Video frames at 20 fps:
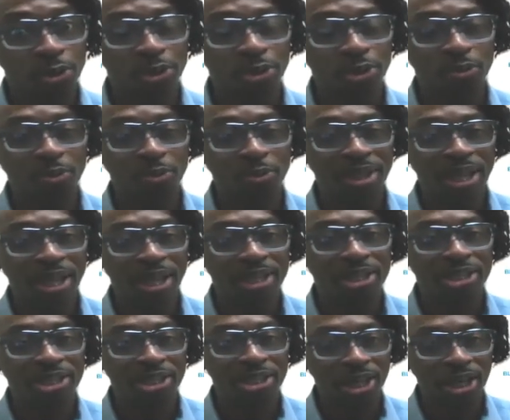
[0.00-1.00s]
to do, and that is
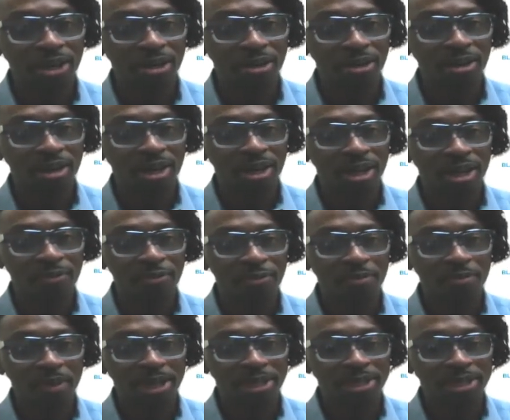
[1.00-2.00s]
share
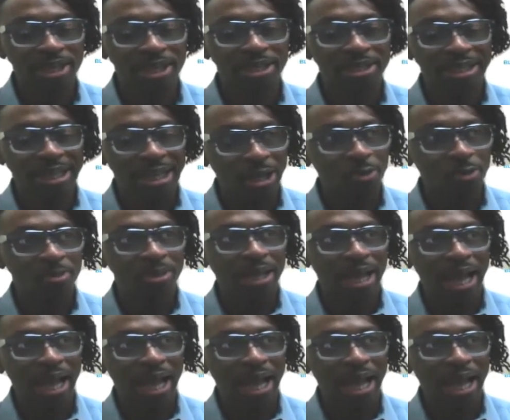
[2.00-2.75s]
information and to help